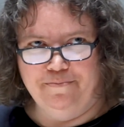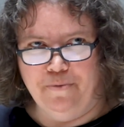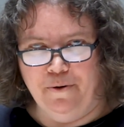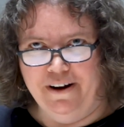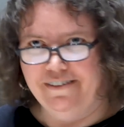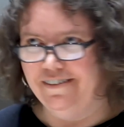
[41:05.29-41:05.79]

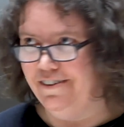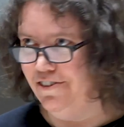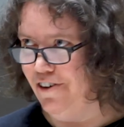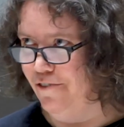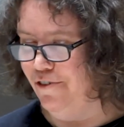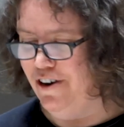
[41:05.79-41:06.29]
points and
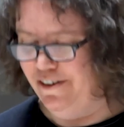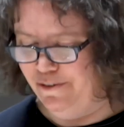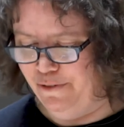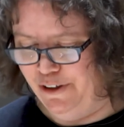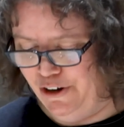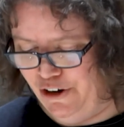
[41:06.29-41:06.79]
discoveries
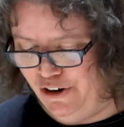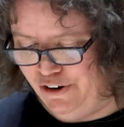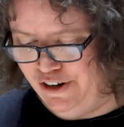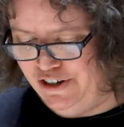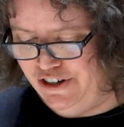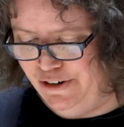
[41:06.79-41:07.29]
will
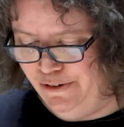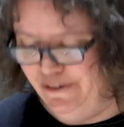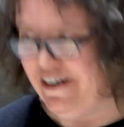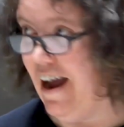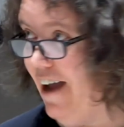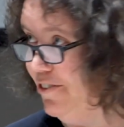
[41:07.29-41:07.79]
encourage you
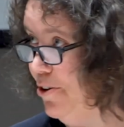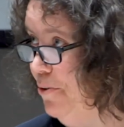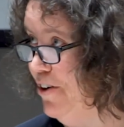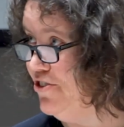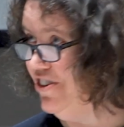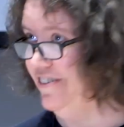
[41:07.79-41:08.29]
to ask
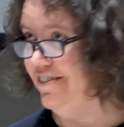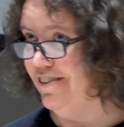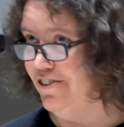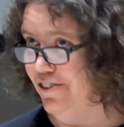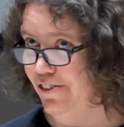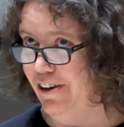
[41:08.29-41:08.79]
questions
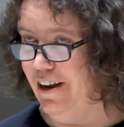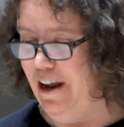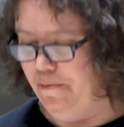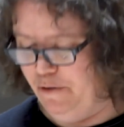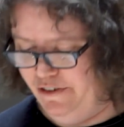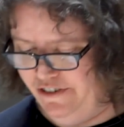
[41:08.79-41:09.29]
and to look at
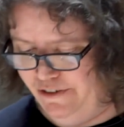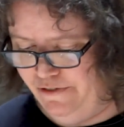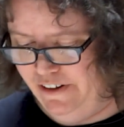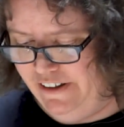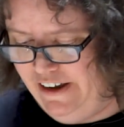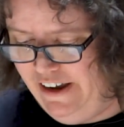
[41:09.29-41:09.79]
aprons
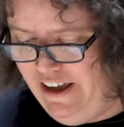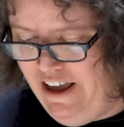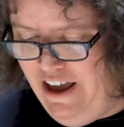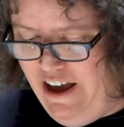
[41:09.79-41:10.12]
differently.